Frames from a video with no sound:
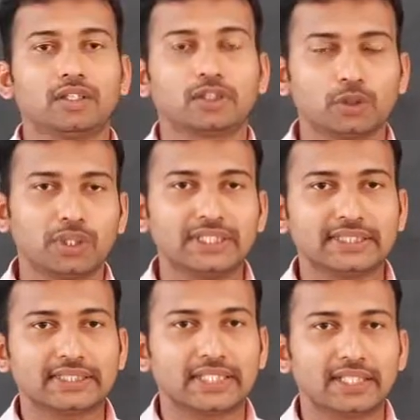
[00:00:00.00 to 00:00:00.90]

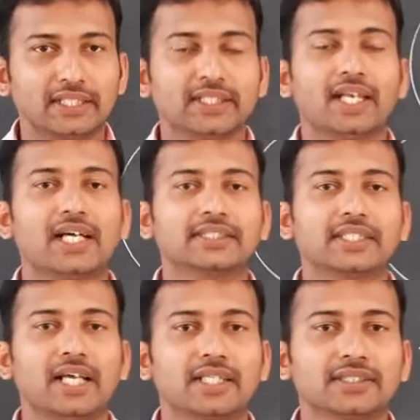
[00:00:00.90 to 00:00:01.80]
Students, in the last
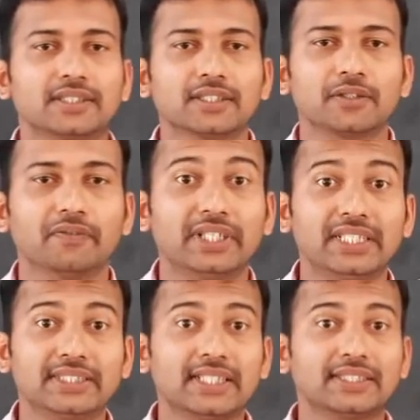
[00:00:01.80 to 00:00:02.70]
class, we
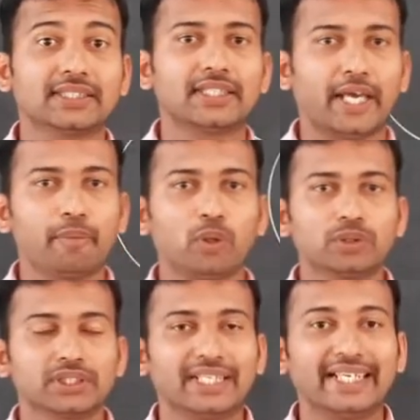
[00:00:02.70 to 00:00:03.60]
discussed
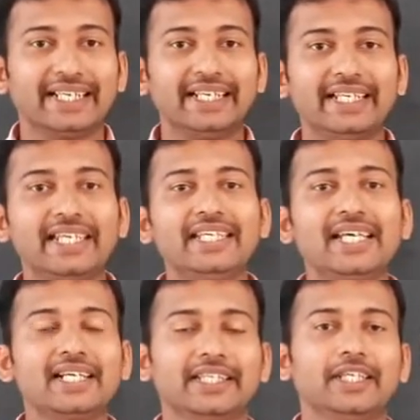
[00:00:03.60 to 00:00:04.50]
about
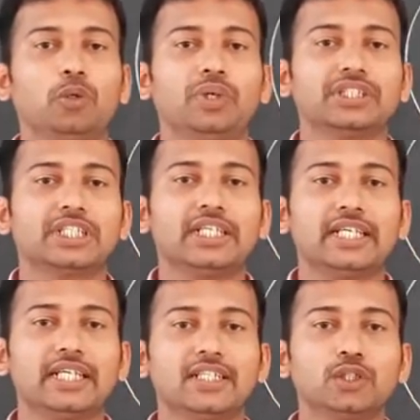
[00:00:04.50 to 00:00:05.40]
linear equation
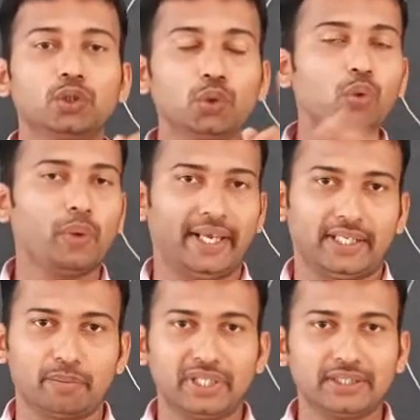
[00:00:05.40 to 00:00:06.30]
in two
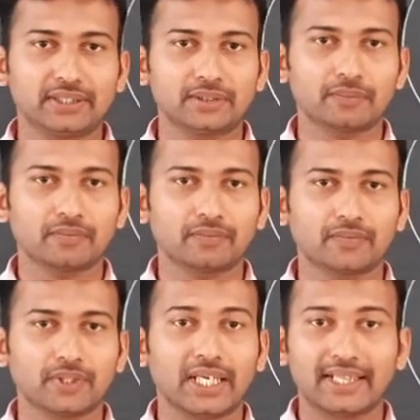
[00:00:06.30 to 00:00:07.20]
variables.
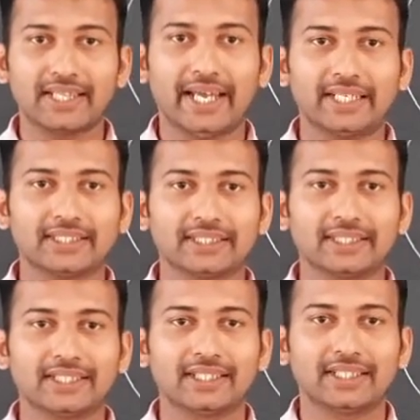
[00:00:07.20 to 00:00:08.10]
In
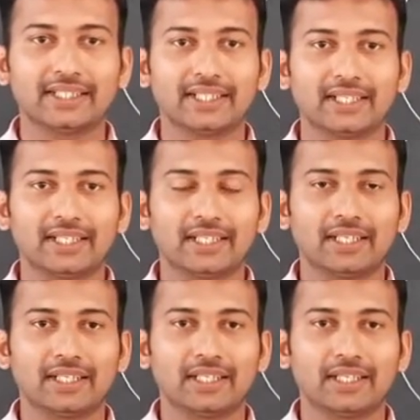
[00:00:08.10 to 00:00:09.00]
that,
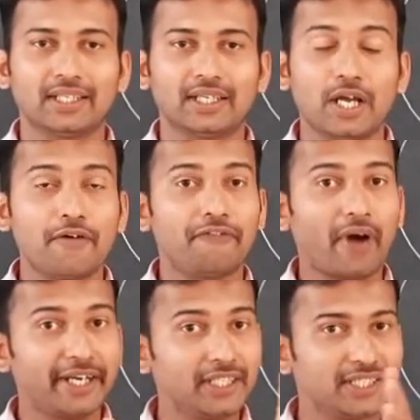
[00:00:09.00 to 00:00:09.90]

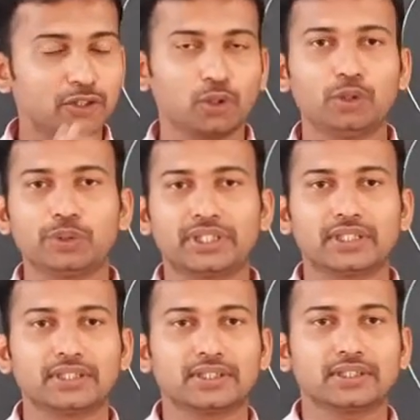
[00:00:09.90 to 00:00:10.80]
find the
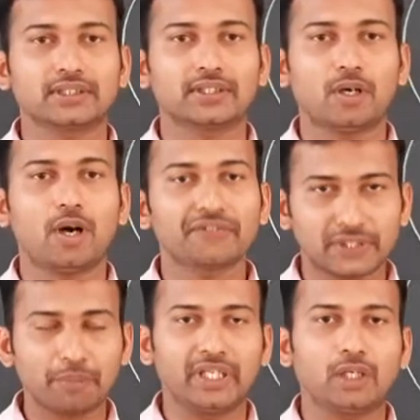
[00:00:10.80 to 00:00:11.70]
solutions of
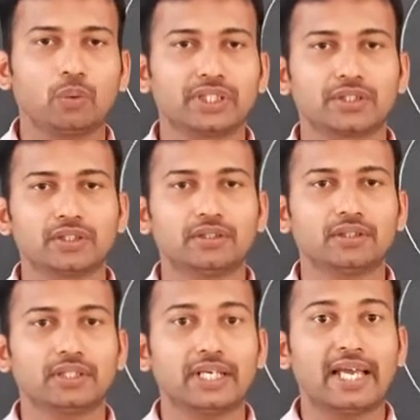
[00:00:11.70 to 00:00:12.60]
some equation
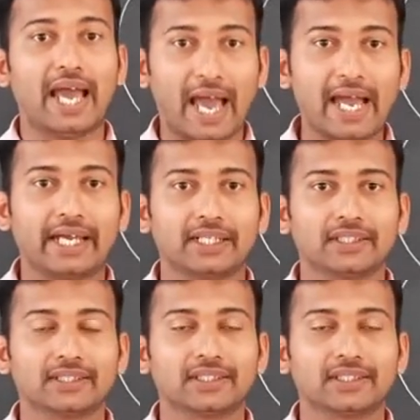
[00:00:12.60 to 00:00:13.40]
and